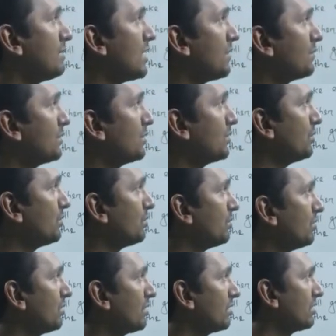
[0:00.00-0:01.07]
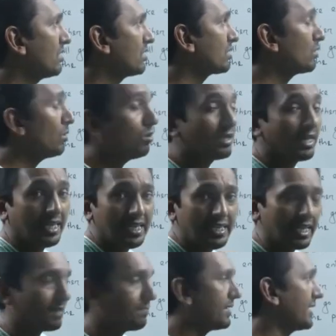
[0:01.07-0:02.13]
you have to go the
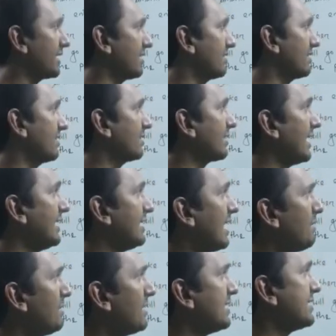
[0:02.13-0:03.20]
inner meaning. The inner meaning